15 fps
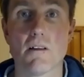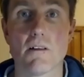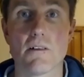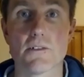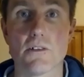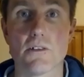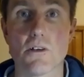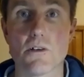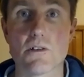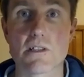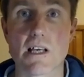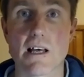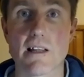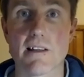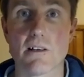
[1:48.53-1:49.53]
So notice
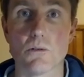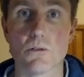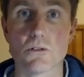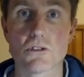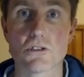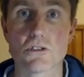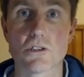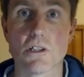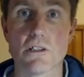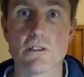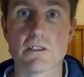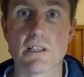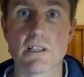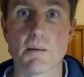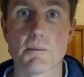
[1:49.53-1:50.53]
how that all shows
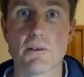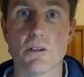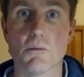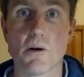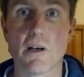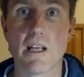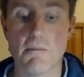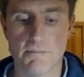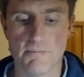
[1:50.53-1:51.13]
up in your body.